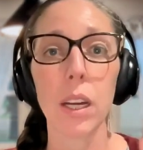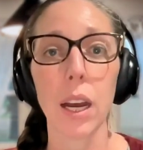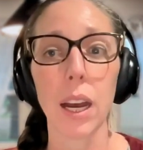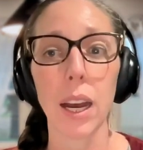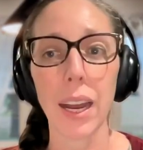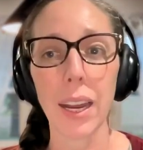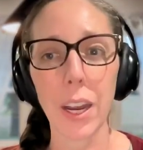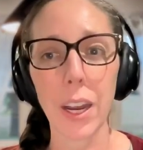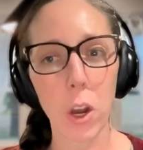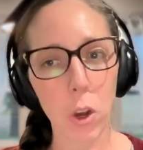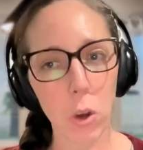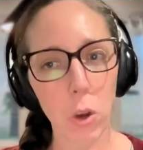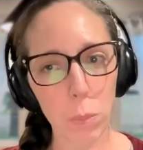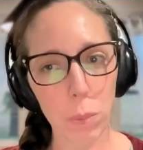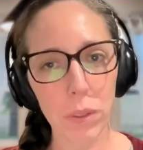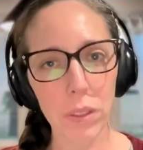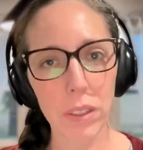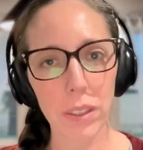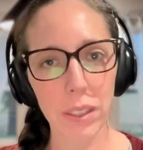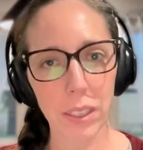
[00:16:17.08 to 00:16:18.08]
I hope
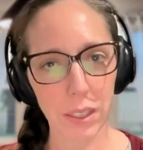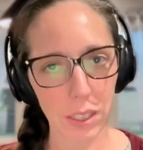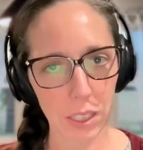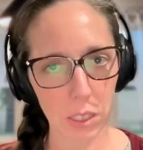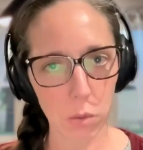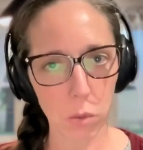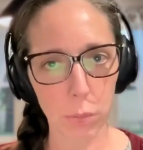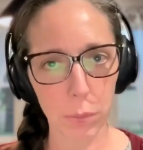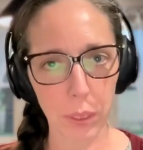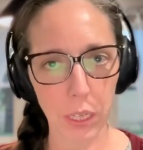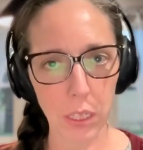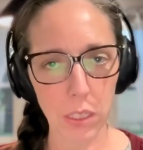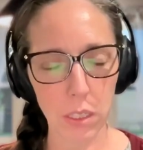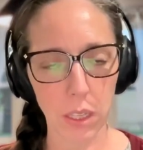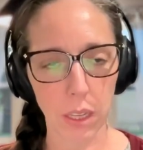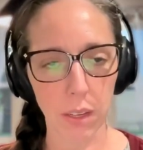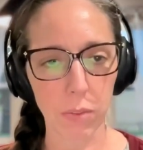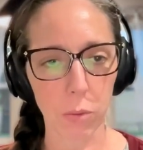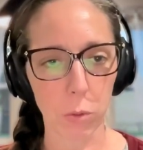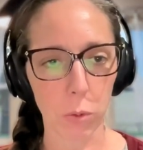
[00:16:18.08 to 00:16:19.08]
that this will bring it to
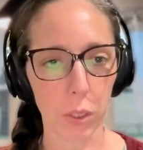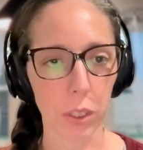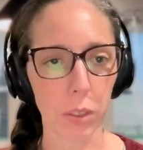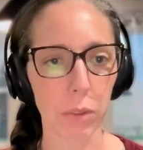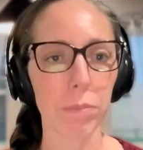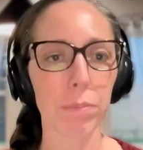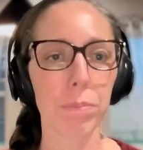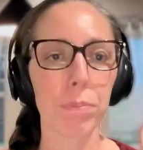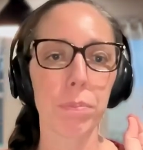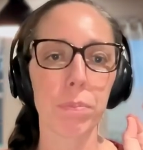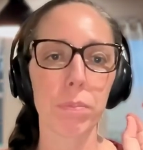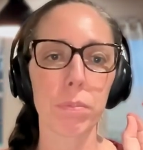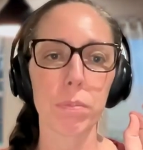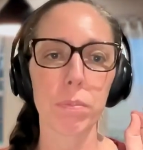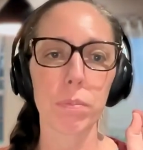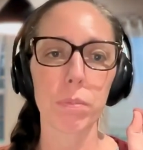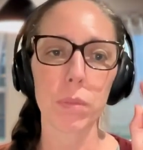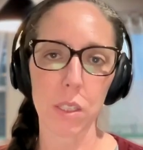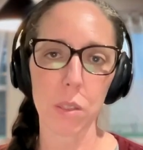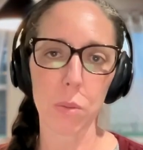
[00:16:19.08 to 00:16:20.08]
life for you.
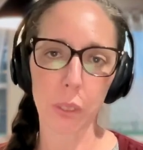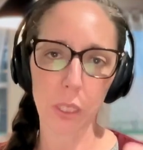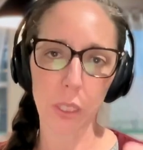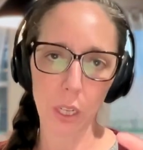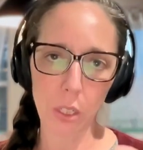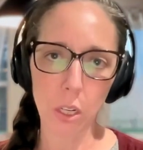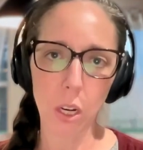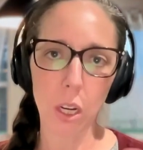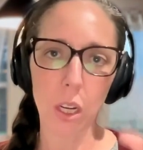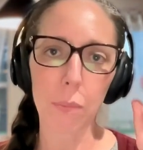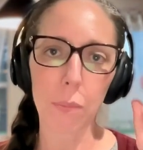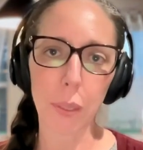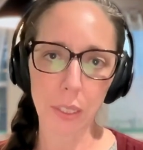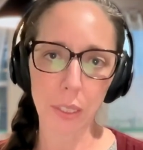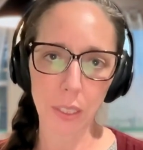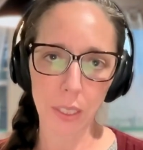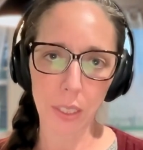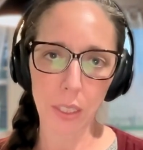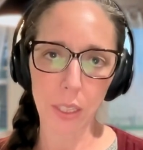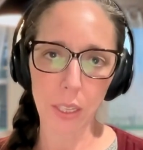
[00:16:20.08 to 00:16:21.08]
So we're going to talk about
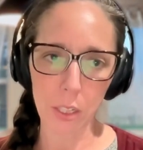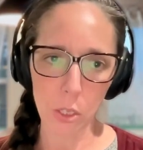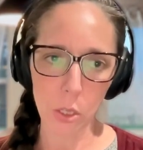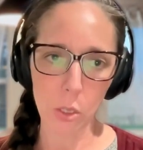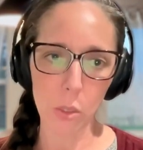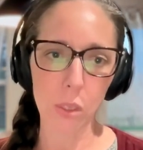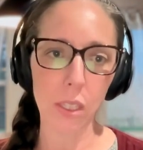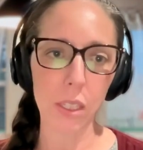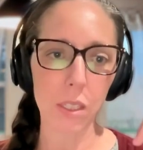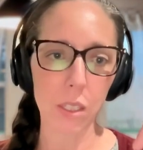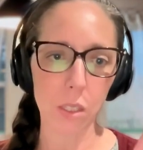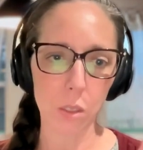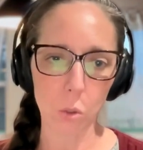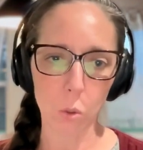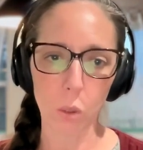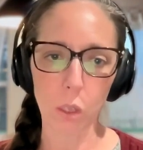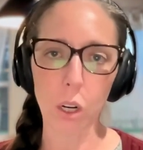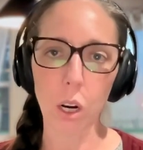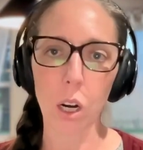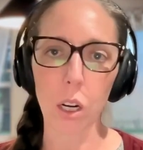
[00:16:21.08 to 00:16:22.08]
the issues list, the
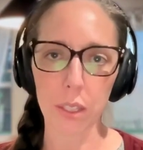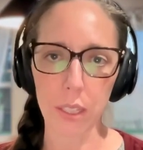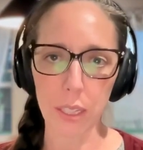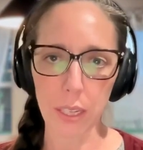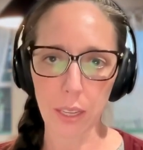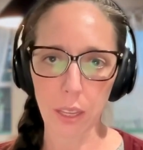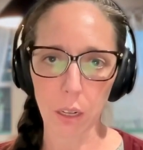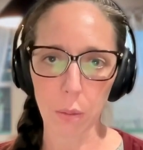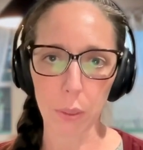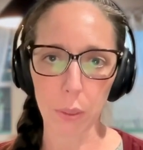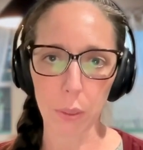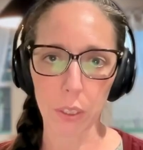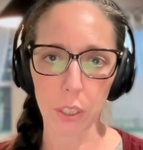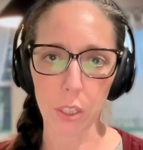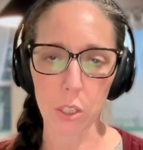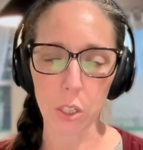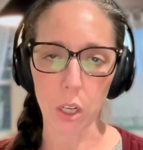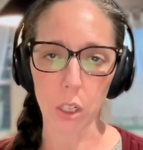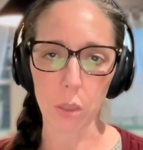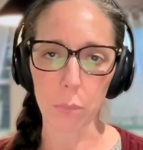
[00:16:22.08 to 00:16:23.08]
scorecard, the accountability
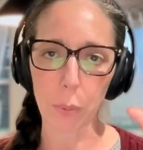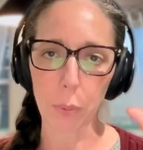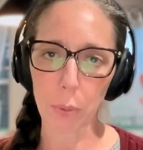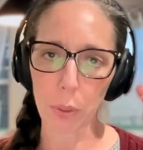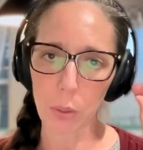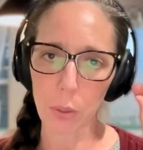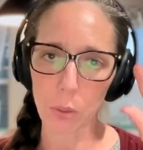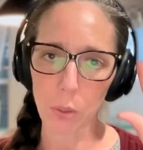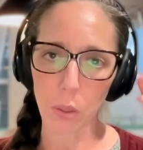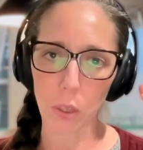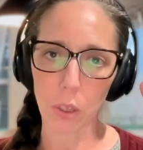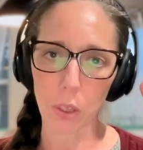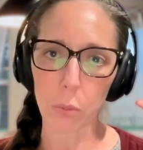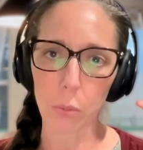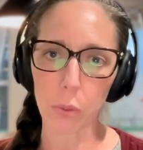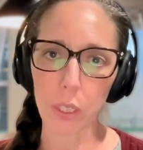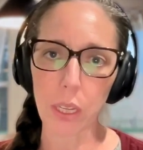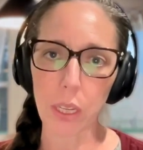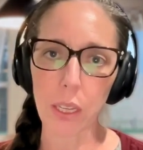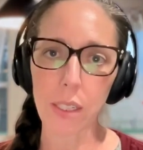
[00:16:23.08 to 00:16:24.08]
chart. Remember, those are the
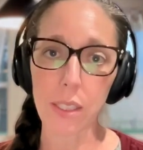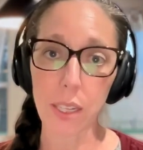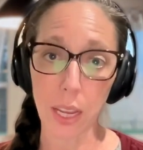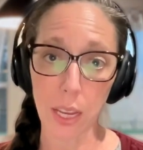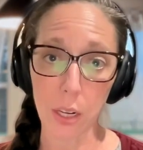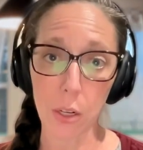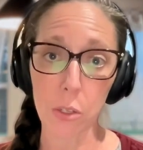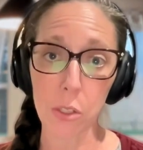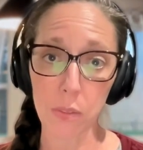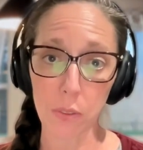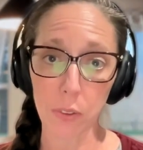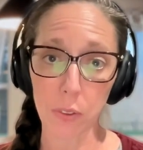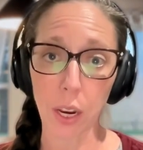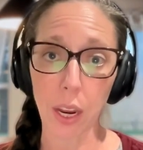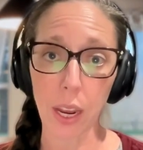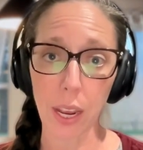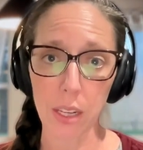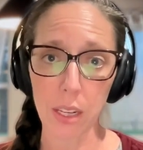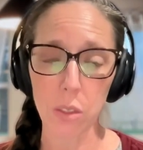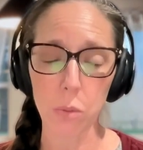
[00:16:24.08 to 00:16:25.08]
3 containers for
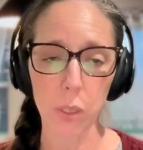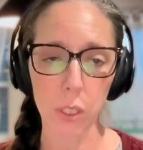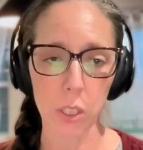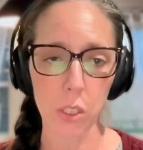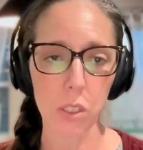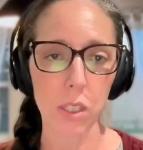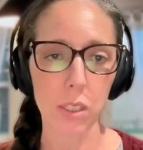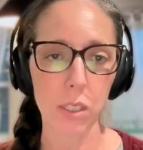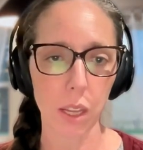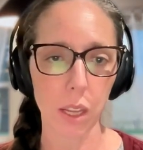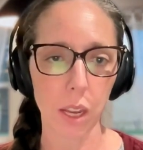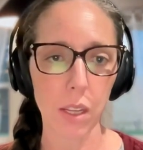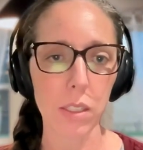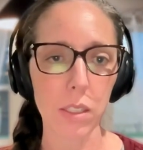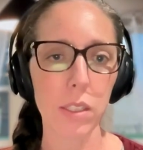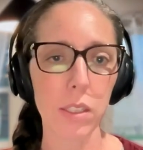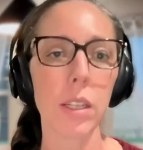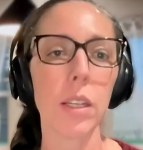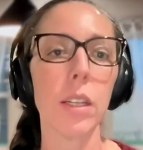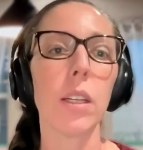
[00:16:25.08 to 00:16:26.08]
chaos we just
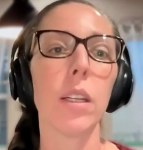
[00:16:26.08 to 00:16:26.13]
discussed.